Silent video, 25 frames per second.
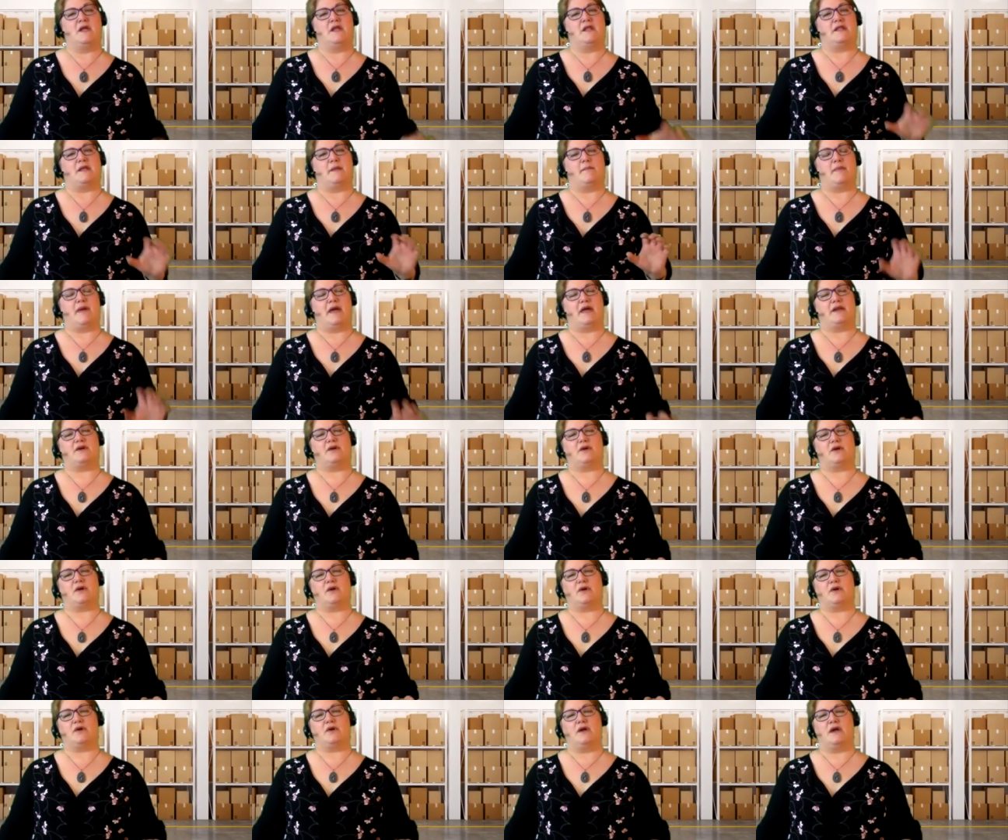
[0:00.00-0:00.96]
The
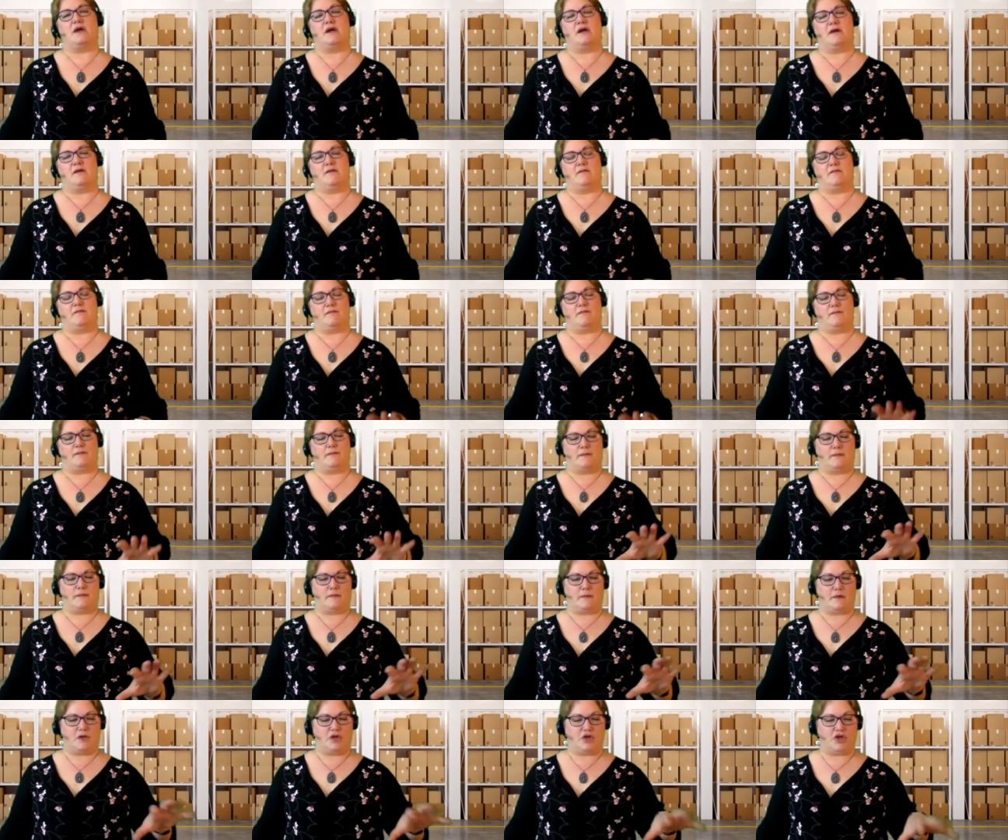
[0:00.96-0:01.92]
better
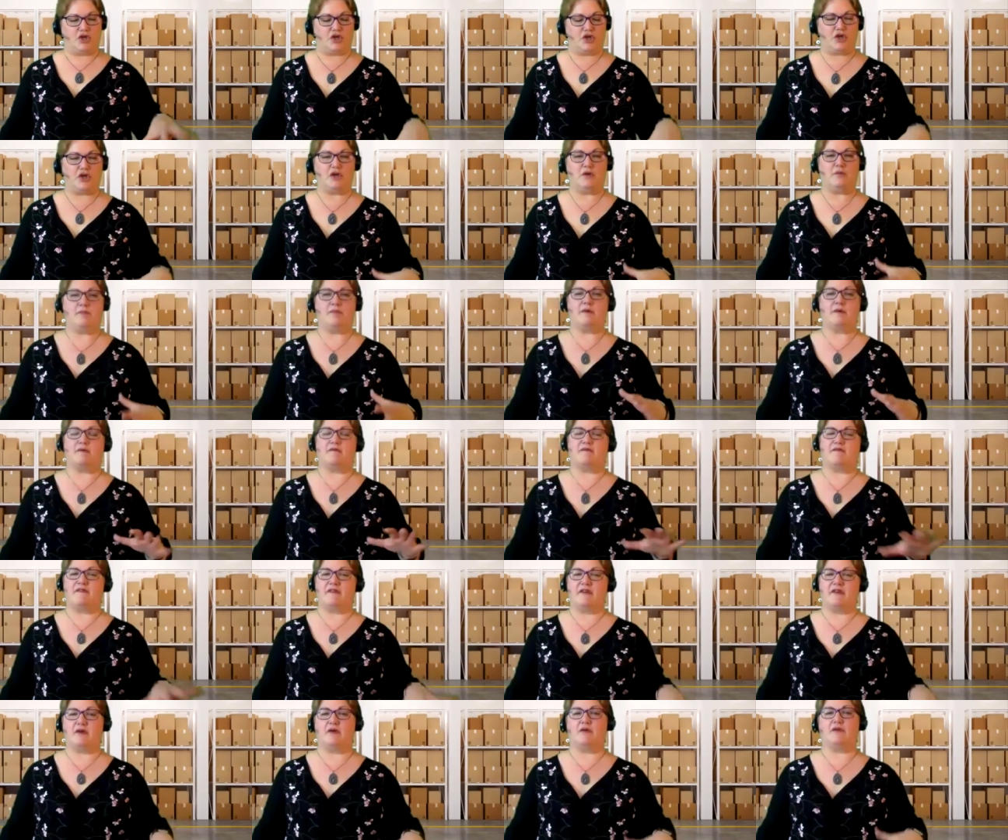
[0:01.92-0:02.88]
cube
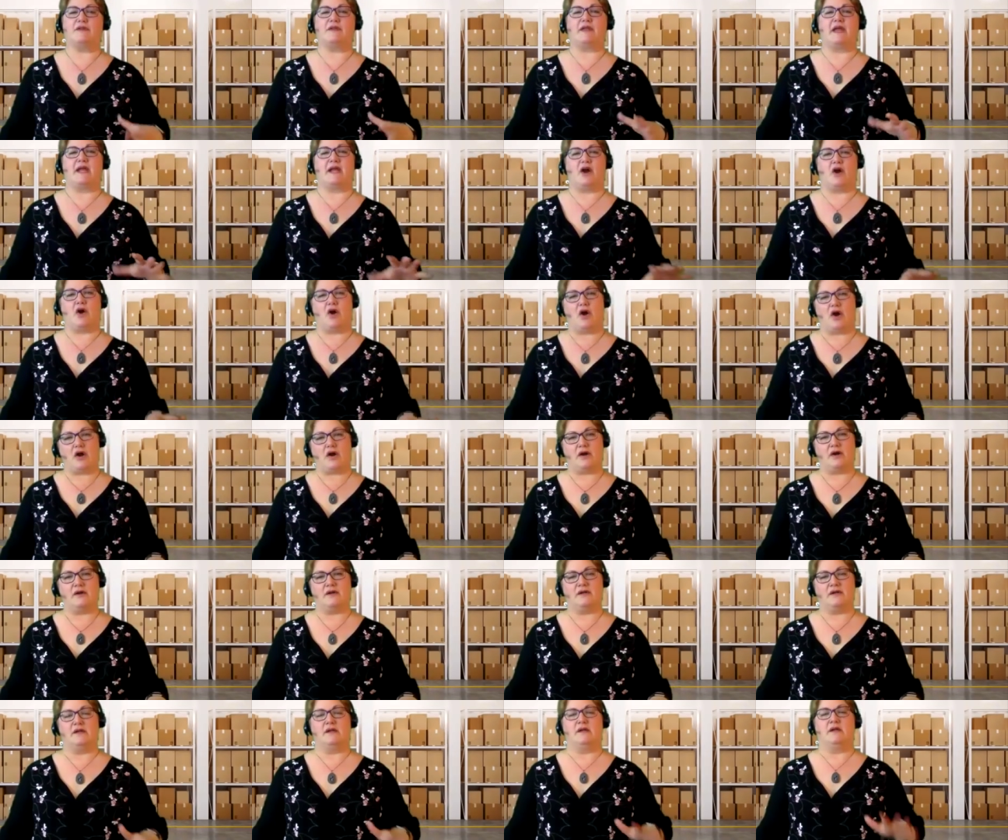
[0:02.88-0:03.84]
filled they are,
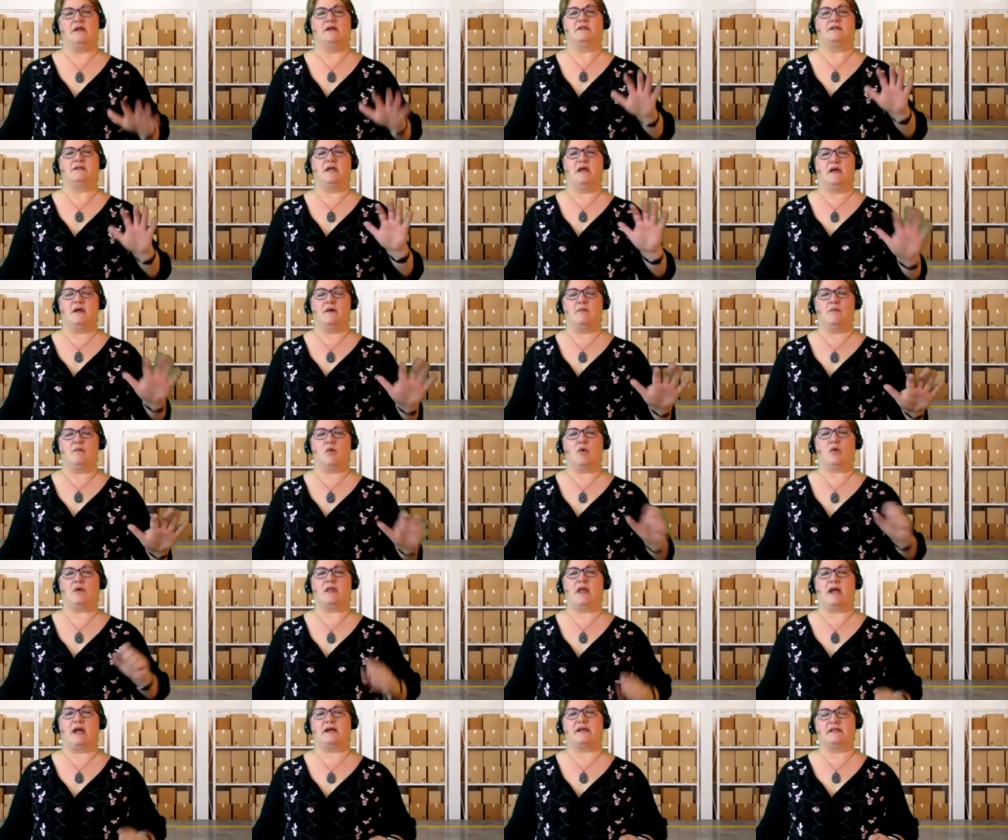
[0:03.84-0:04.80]
the more
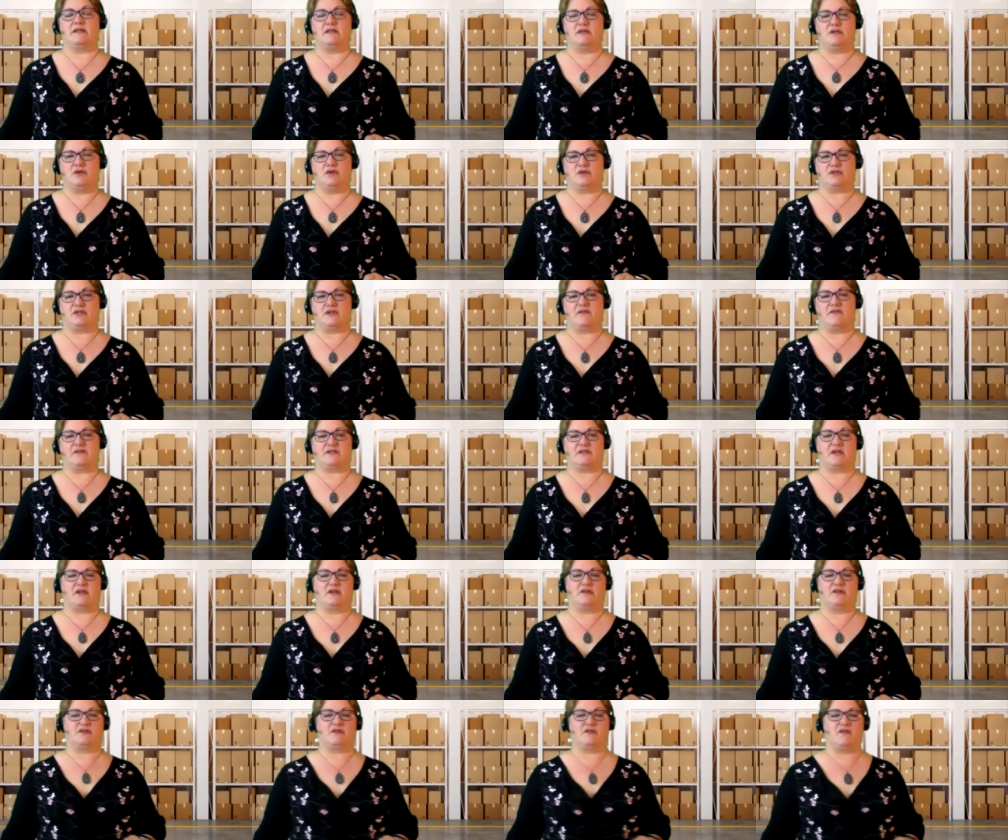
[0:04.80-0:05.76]
likely that your stuff is
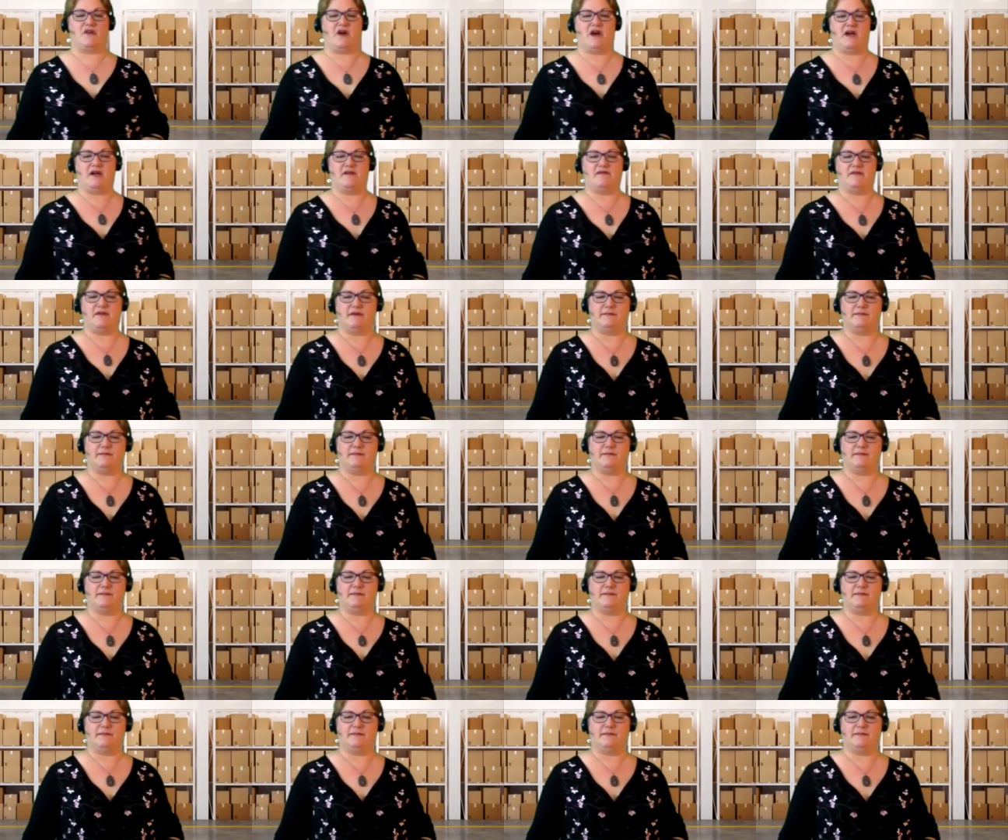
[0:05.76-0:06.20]
gonna survive.